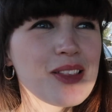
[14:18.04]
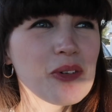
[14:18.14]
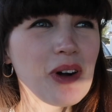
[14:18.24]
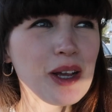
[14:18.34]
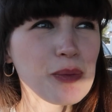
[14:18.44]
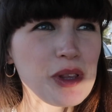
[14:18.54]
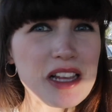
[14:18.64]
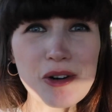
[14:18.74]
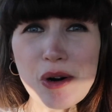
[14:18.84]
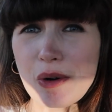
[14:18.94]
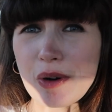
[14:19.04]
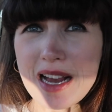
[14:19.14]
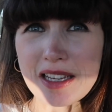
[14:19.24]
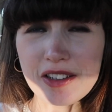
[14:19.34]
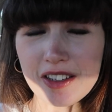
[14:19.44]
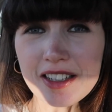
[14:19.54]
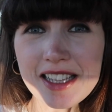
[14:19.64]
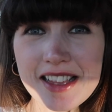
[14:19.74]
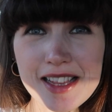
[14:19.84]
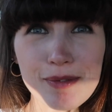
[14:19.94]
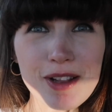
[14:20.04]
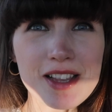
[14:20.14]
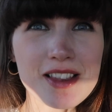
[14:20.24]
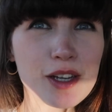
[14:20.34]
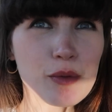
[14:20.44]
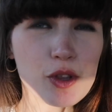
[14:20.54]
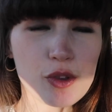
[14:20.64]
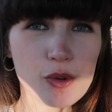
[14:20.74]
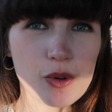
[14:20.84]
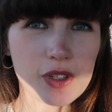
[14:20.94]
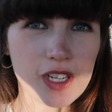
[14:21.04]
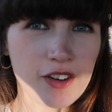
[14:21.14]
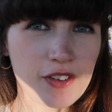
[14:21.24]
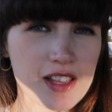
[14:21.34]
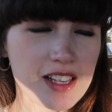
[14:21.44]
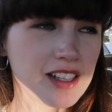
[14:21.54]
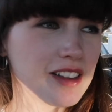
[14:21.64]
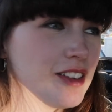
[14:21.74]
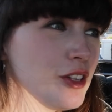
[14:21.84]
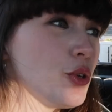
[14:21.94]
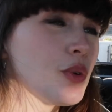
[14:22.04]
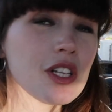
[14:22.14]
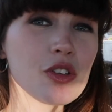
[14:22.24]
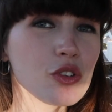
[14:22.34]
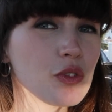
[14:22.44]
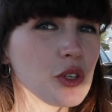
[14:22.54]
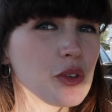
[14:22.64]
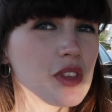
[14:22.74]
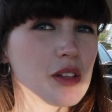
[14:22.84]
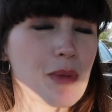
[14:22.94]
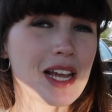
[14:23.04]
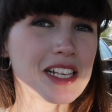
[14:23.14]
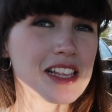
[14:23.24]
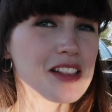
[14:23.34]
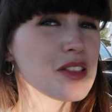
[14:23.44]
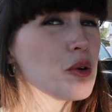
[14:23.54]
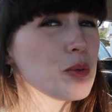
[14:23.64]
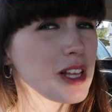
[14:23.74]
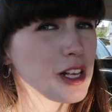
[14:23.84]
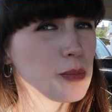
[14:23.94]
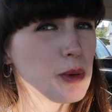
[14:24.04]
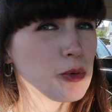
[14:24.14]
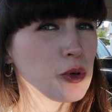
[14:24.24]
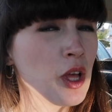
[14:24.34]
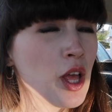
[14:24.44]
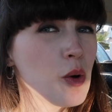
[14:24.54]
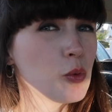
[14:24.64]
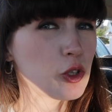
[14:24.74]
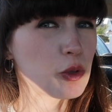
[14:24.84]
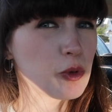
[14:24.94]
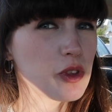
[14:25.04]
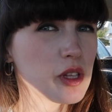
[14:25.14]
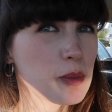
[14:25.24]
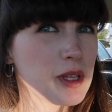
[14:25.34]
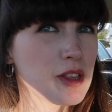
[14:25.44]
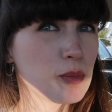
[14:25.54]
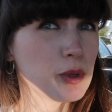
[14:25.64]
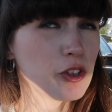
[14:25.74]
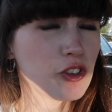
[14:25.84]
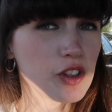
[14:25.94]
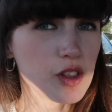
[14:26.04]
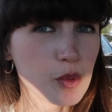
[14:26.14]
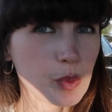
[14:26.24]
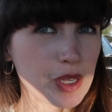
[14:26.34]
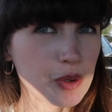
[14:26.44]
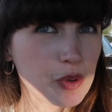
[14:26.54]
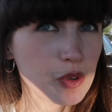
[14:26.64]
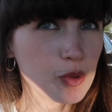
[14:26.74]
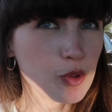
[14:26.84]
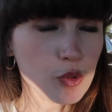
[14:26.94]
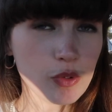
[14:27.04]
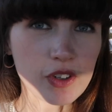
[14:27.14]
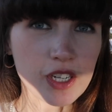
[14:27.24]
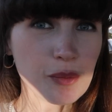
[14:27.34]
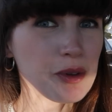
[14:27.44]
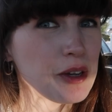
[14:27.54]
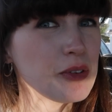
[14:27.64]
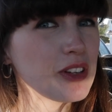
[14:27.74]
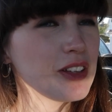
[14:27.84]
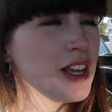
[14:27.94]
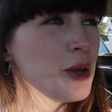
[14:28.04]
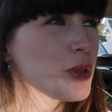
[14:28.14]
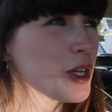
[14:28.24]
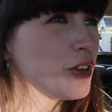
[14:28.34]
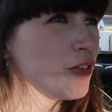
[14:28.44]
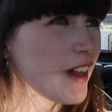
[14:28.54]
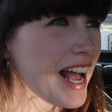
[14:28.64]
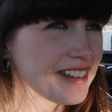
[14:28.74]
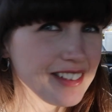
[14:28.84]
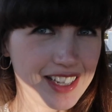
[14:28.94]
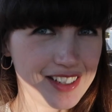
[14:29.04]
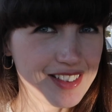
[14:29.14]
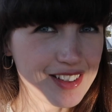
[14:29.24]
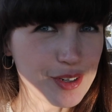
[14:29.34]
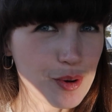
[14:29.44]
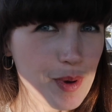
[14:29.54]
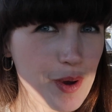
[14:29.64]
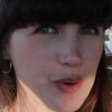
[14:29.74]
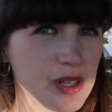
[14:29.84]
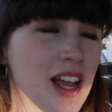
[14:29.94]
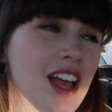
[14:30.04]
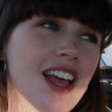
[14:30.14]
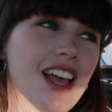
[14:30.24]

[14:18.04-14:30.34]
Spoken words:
So I could hardly sleep last night. I was so nervous. And you know, in interviews and magazines they always ask people, what's your most expensive purchase? Well, so far, without a flat or a house to call my own,